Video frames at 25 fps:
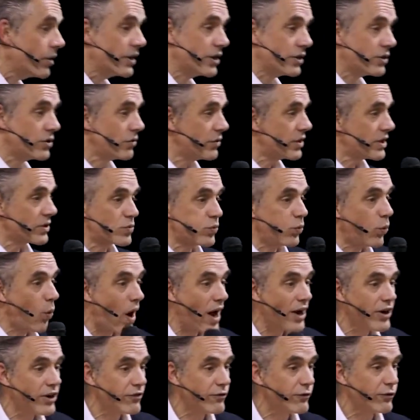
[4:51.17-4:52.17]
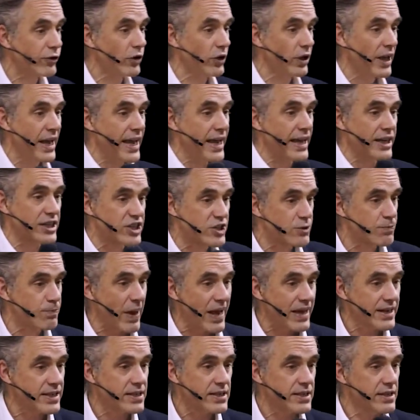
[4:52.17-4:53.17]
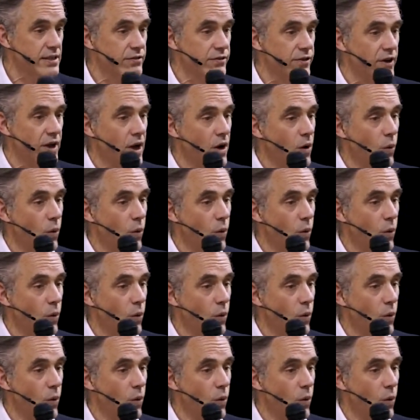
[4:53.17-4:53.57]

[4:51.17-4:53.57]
you do this wonderful, expensive,